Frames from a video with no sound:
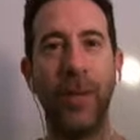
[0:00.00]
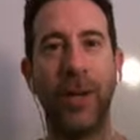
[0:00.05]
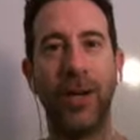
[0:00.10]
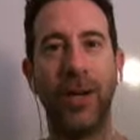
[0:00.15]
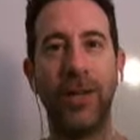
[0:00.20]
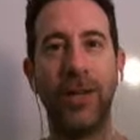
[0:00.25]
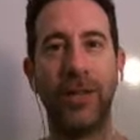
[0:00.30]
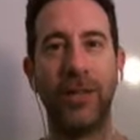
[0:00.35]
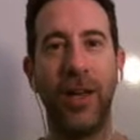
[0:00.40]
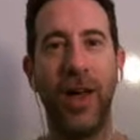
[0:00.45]

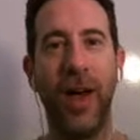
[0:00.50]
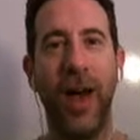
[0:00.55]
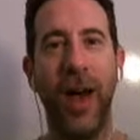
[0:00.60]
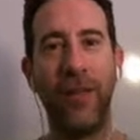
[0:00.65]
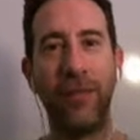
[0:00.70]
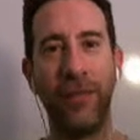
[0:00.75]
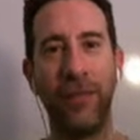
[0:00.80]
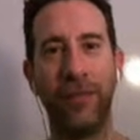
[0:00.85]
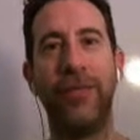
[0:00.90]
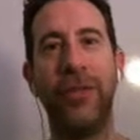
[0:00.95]
because
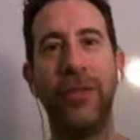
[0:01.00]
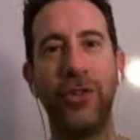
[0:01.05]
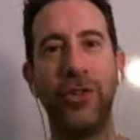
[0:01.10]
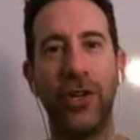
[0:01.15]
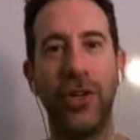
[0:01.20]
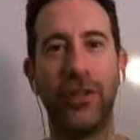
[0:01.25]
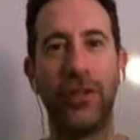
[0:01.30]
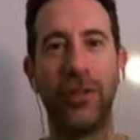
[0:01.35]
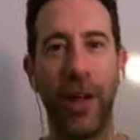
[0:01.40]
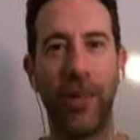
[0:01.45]
I've
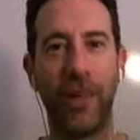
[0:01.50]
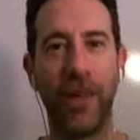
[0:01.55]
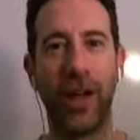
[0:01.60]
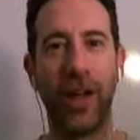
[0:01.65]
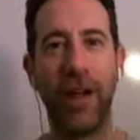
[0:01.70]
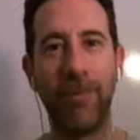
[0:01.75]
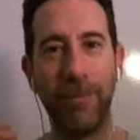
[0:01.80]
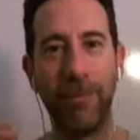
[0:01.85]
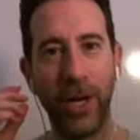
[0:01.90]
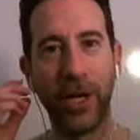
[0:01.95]
envisioned something,
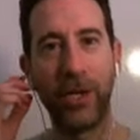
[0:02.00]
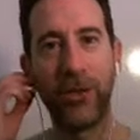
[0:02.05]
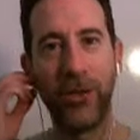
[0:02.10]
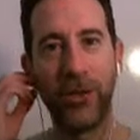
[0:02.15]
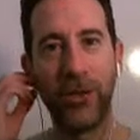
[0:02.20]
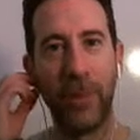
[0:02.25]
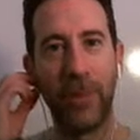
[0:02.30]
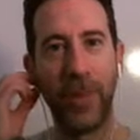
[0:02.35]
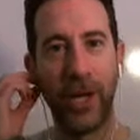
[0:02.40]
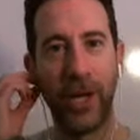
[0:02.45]
I've pictured
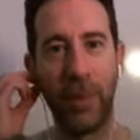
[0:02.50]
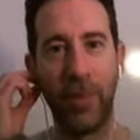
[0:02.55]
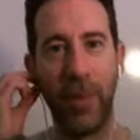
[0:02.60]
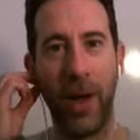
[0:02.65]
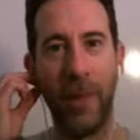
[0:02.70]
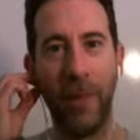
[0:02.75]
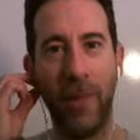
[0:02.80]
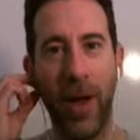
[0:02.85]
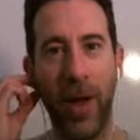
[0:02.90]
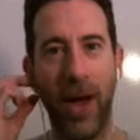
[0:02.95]
something in
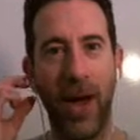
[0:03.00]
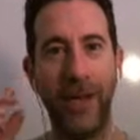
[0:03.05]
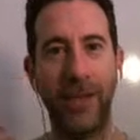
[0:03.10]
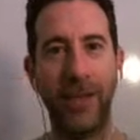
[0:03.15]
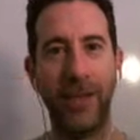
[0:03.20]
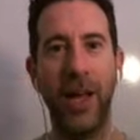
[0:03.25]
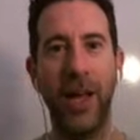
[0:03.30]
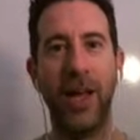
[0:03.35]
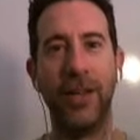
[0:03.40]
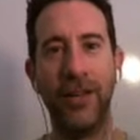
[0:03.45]
my
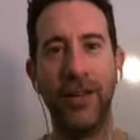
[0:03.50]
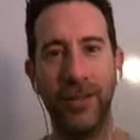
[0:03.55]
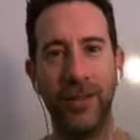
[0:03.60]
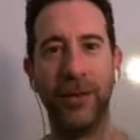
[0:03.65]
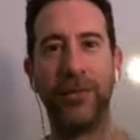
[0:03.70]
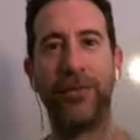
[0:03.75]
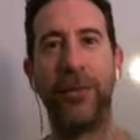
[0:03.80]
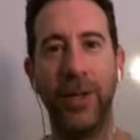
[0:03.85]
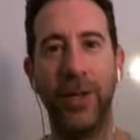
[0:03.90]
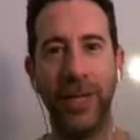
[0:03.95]
mind
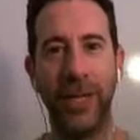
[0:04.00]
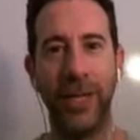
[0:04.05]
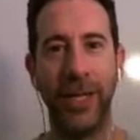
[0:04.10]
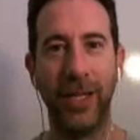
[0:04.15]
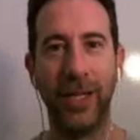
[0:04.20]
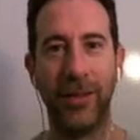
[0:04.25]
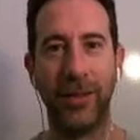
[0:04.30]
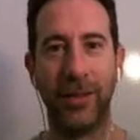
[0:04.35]
differently.